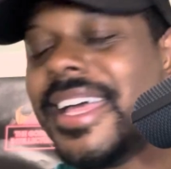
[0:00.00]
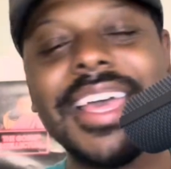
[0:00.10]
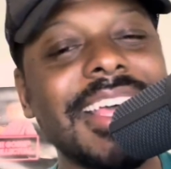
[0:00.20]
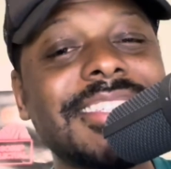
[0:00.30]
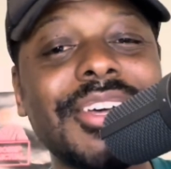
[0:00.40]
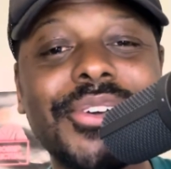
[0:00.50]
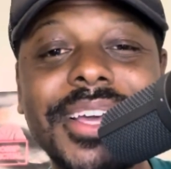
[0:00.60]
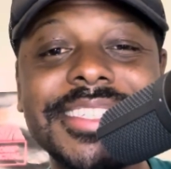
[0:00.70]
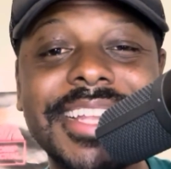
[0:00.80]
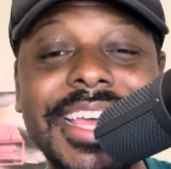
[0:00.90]
It's so
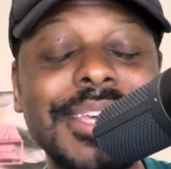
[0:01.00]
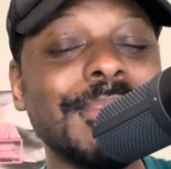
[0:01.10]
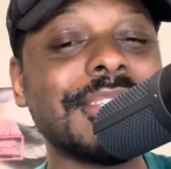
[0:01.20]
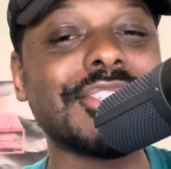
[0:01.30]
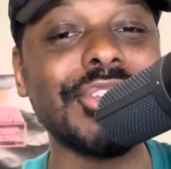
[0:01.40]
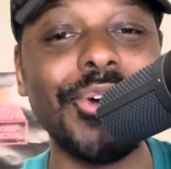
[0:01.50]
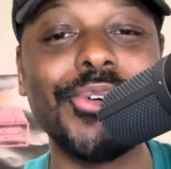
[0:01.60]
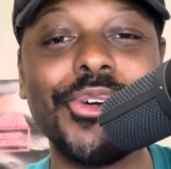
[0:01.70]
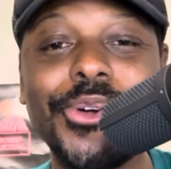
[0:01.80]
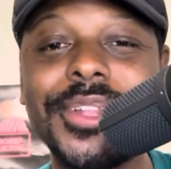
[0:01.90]
crazy that he was so
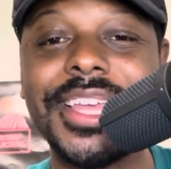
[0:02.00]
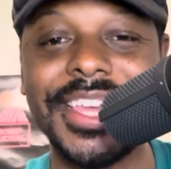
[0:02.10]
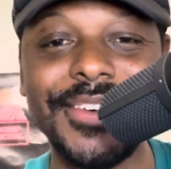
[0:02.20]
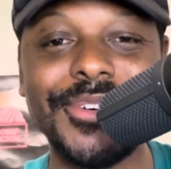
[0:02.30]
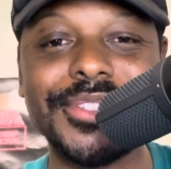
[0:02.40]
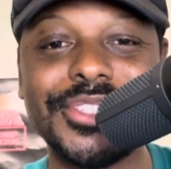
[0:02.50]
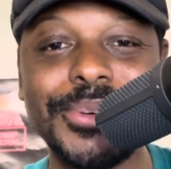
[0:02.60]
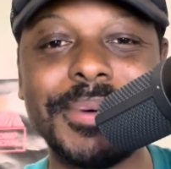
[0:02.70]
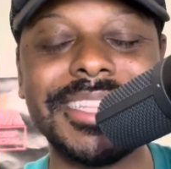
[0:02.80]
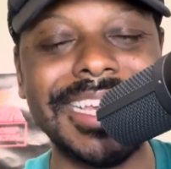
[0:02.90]
cruel and evil too,
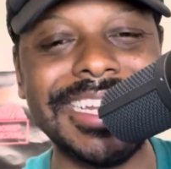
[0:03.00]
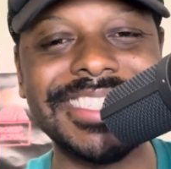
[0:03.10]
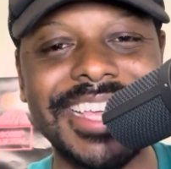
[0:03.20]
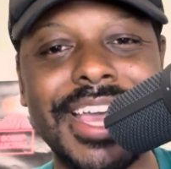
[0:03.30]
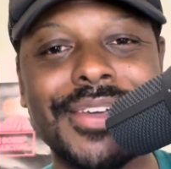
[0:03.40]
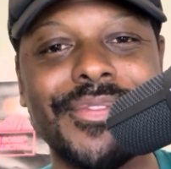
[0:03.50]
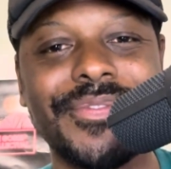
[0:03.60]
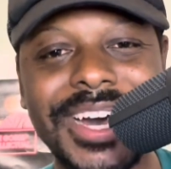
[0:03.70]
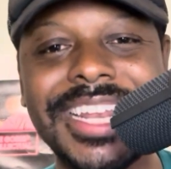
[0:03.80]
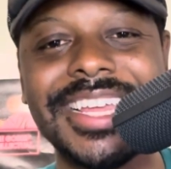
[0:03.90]
but Diddy's like
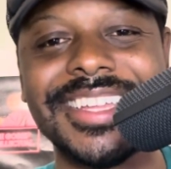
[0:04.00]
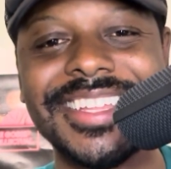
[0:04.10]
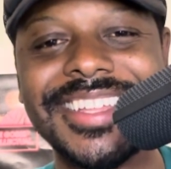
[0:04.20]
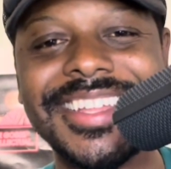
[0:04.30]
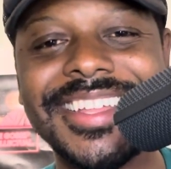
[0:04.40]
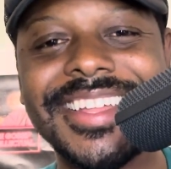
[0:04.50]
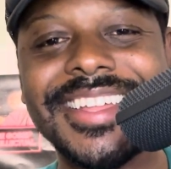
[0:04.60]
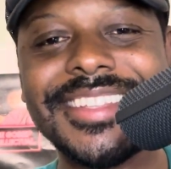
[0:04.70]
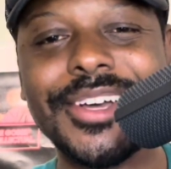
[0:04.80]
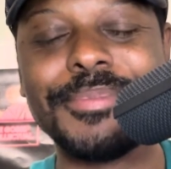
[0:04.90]
funny.
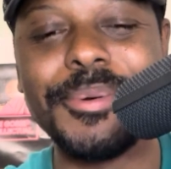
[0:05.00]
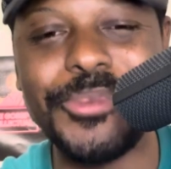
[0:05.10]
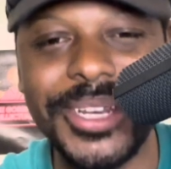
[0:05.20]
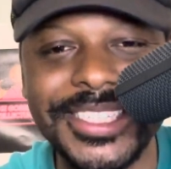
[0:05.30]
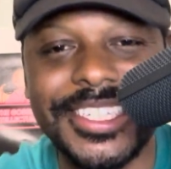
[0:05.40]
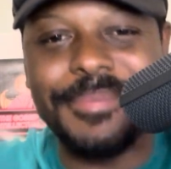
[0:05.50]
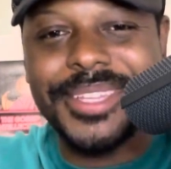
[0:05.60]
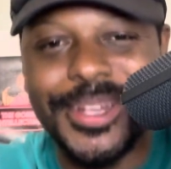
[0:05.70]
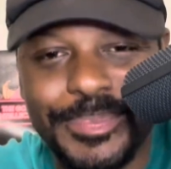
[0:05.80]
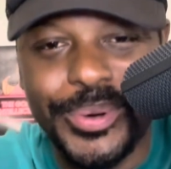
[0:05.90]
Though remember when he jumped
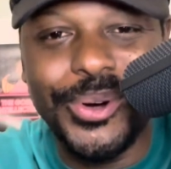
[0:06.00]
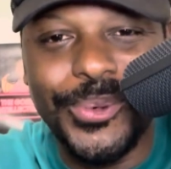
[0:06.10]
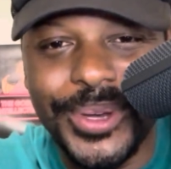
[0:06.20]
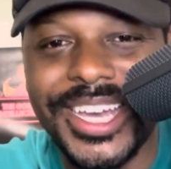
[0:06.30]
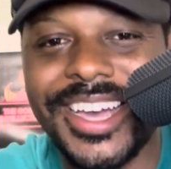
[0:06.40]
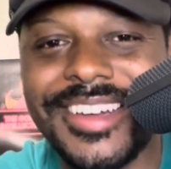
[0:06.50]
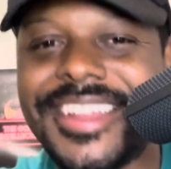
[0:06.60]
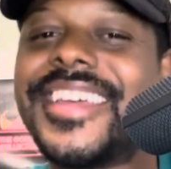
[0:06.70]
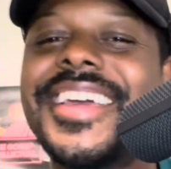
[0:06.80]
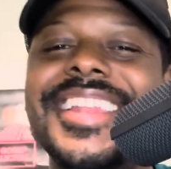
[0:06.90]
in the pool
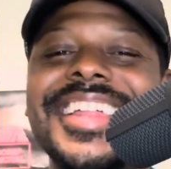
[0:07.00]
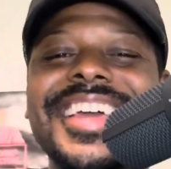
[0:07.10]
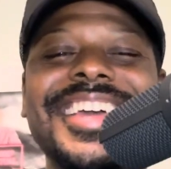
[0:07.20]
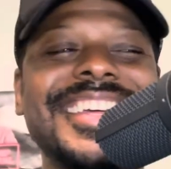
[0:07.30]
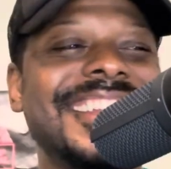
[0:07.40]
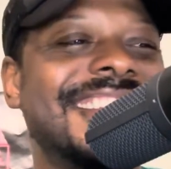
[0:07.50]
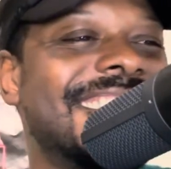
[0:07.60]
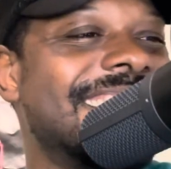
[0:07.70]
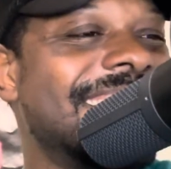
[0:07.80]
weird? And